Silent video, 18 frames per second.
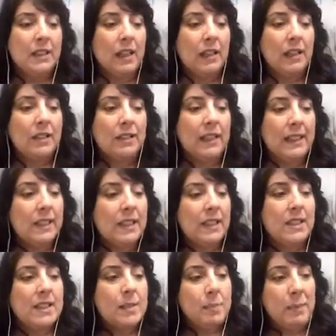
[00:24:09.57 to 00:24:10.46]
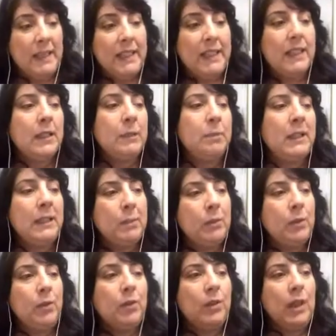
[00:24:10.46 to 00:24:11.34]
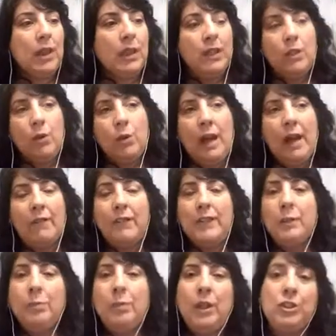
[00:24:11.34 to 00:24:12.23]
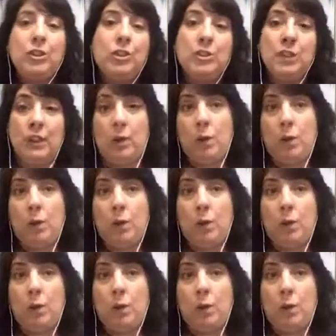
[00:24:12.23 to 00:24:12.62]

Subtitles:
like speaking, people, have the impression, like,